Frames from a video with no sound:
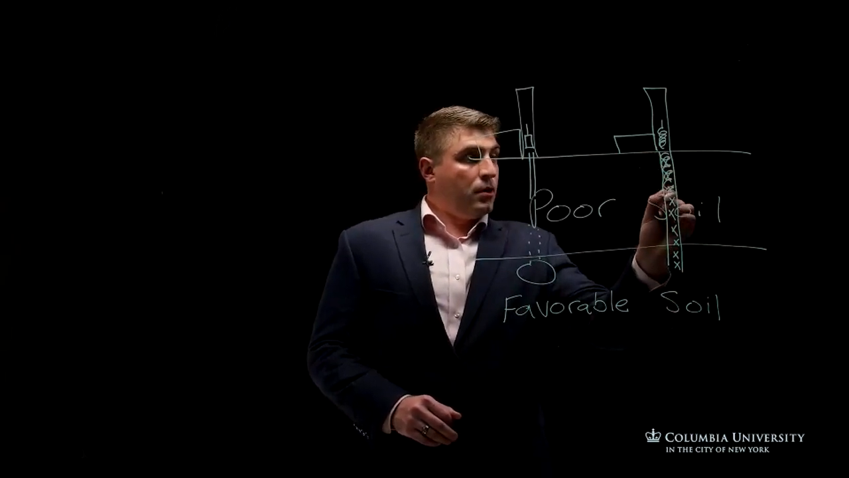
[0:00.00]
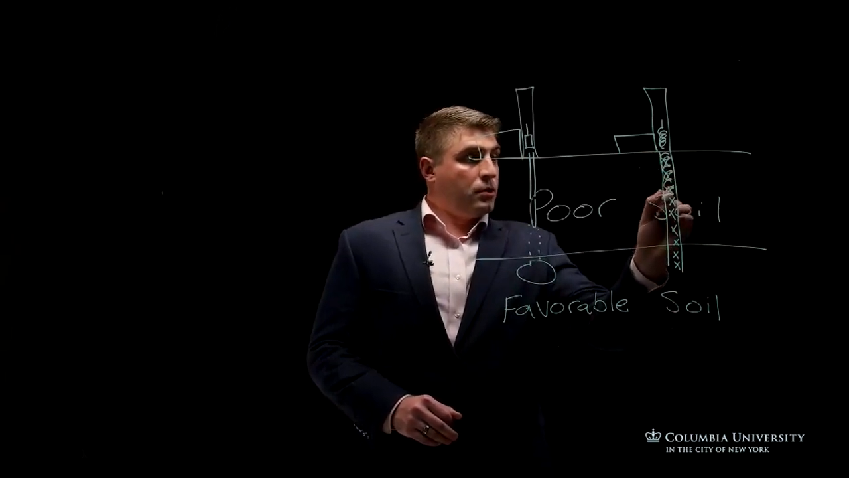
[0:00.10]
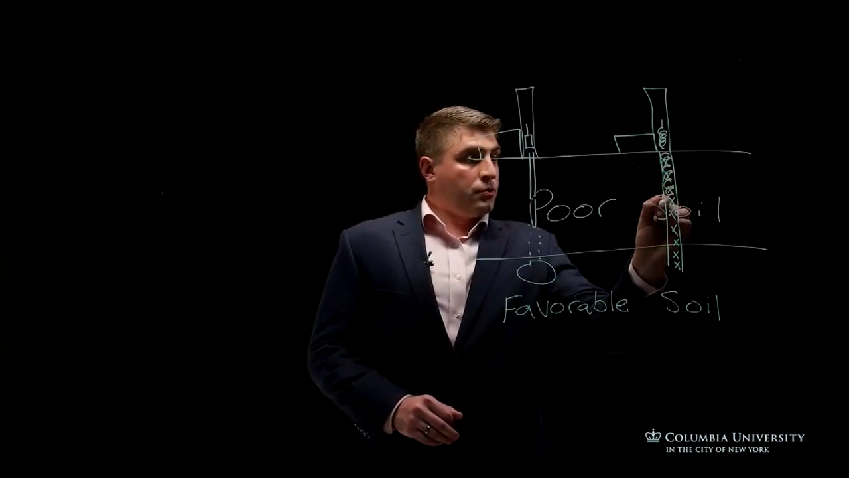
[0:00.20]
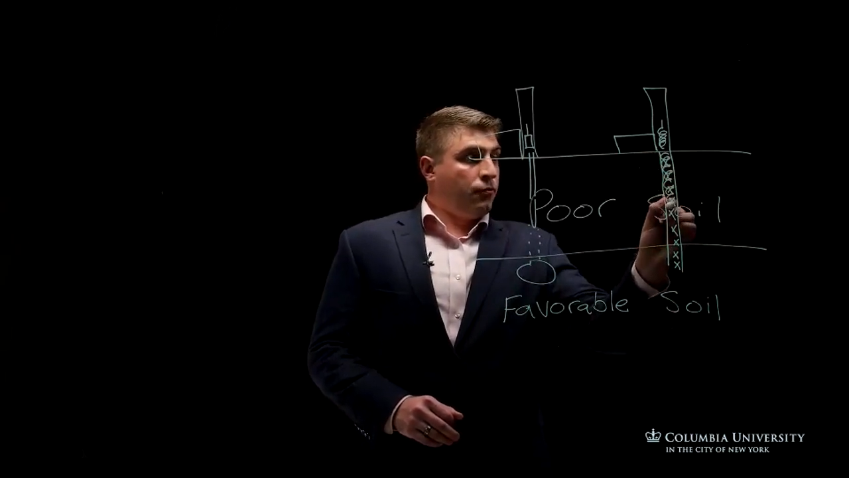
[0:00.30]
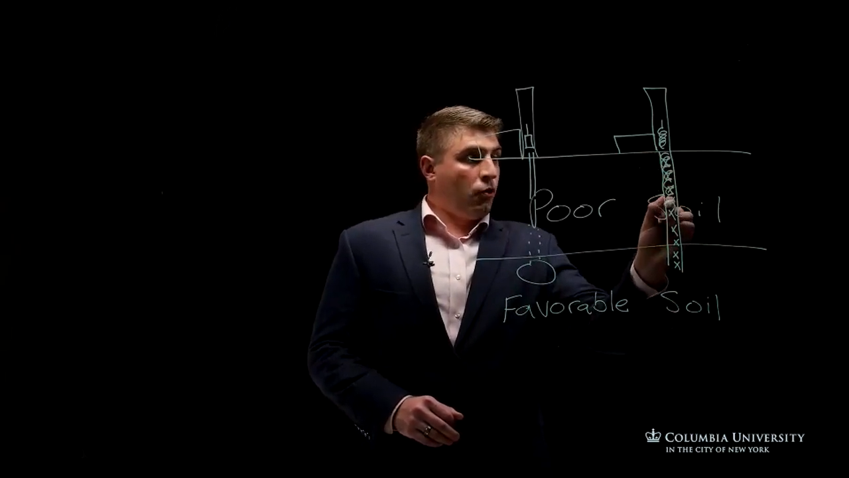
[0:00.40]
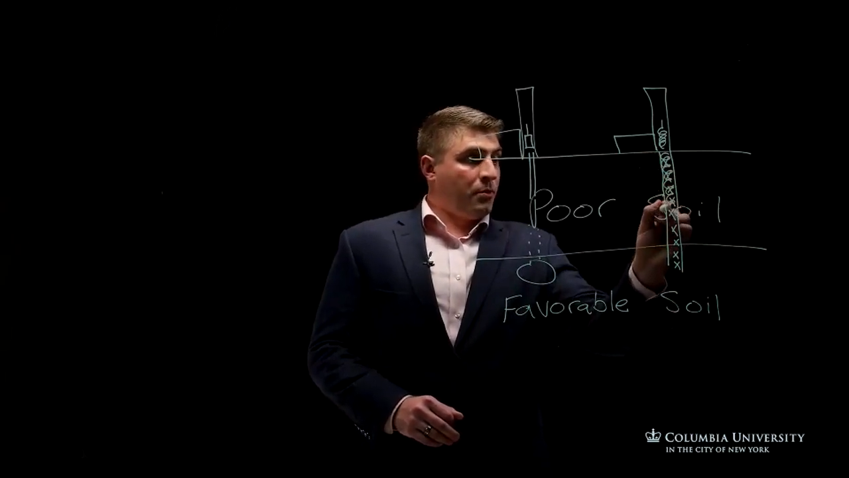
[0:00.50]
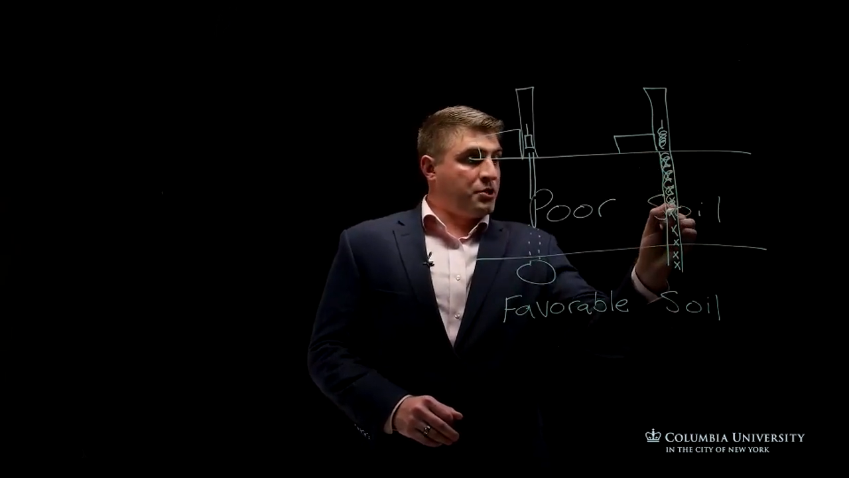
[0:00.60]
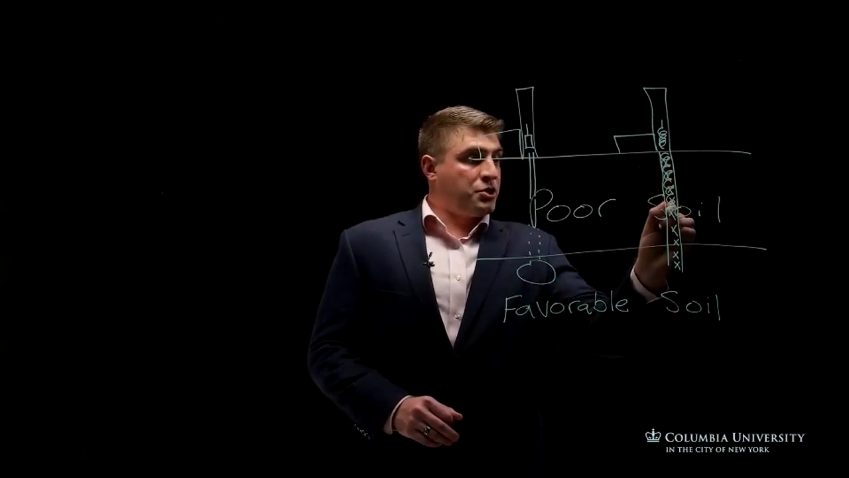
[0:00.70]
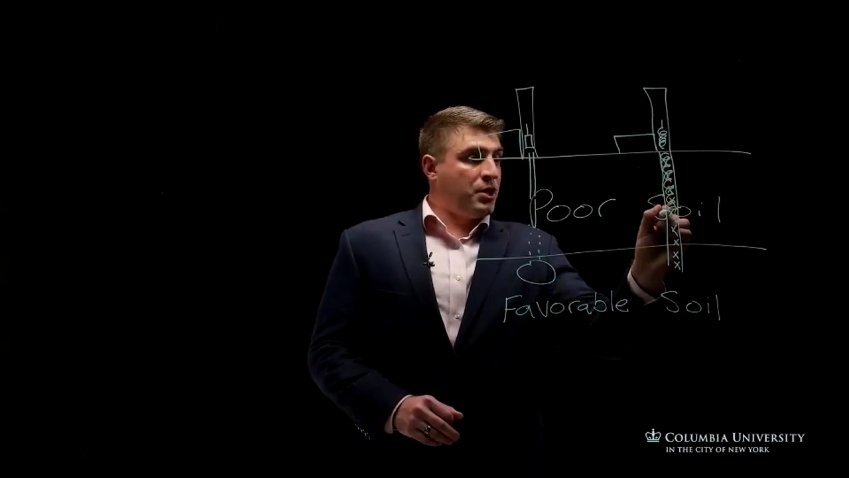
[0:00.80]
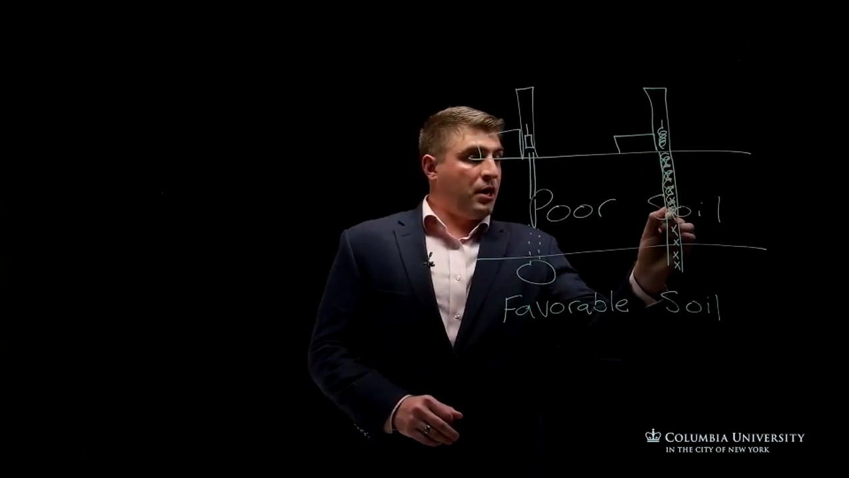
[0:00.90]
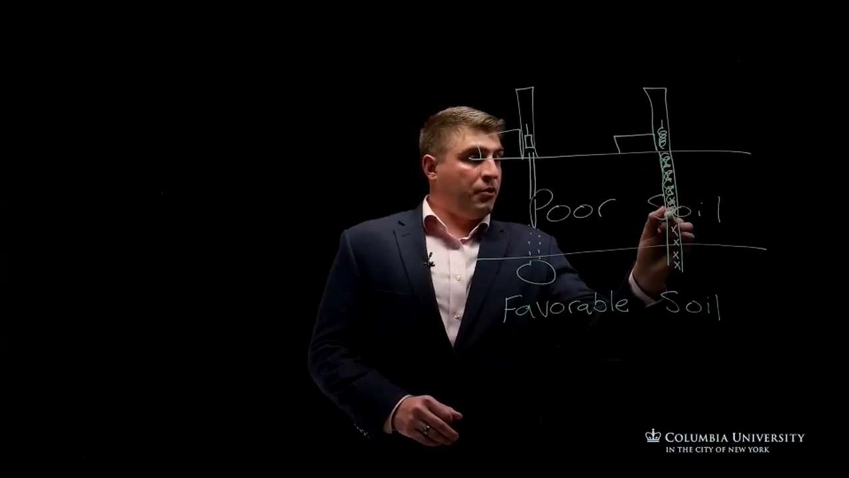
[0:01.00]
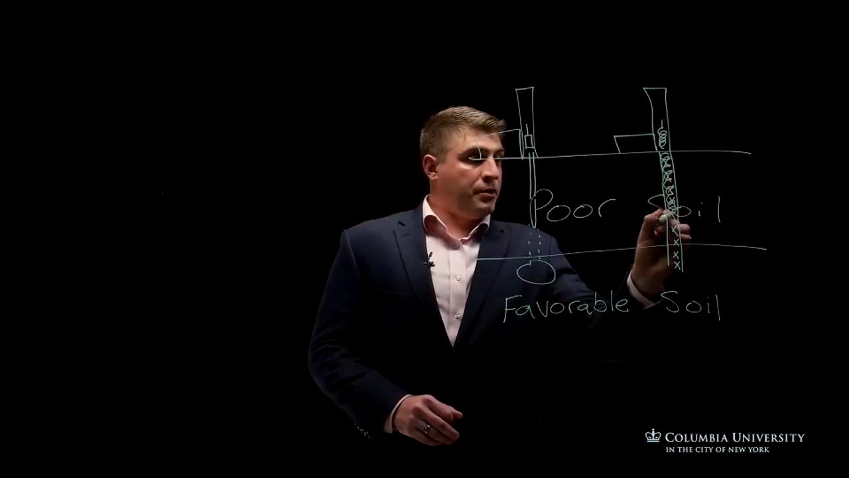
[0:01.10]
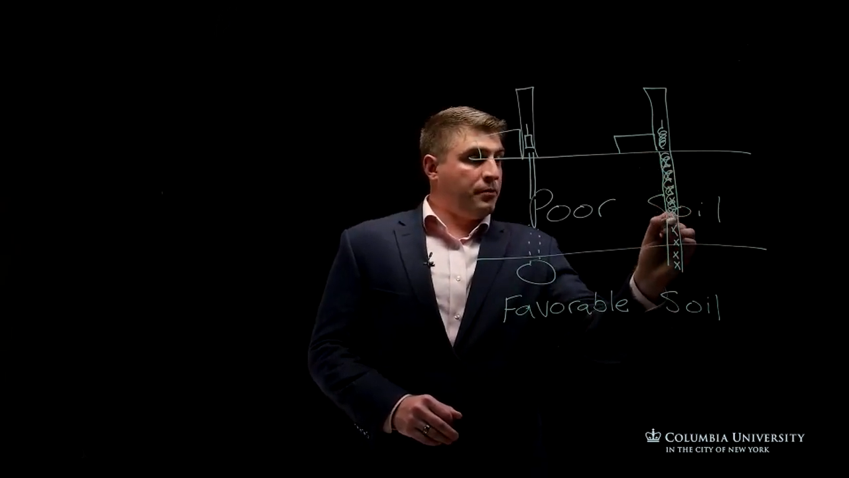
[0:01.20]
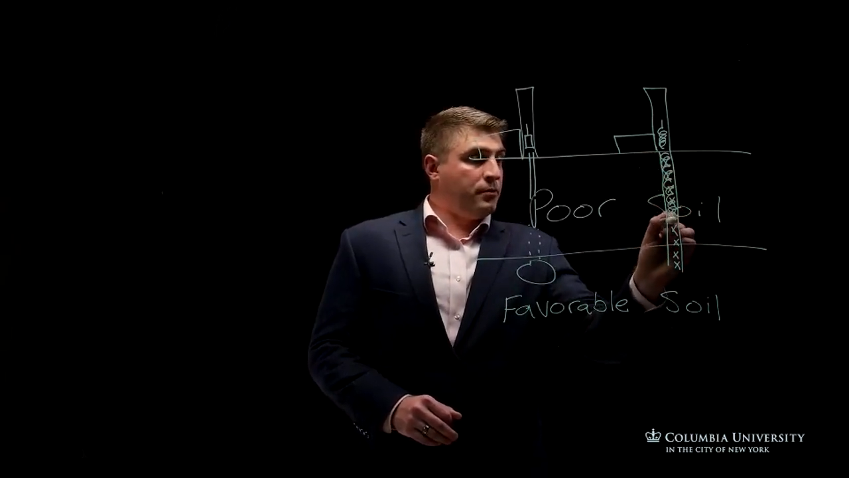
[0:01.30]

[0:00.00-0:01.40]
to form a solid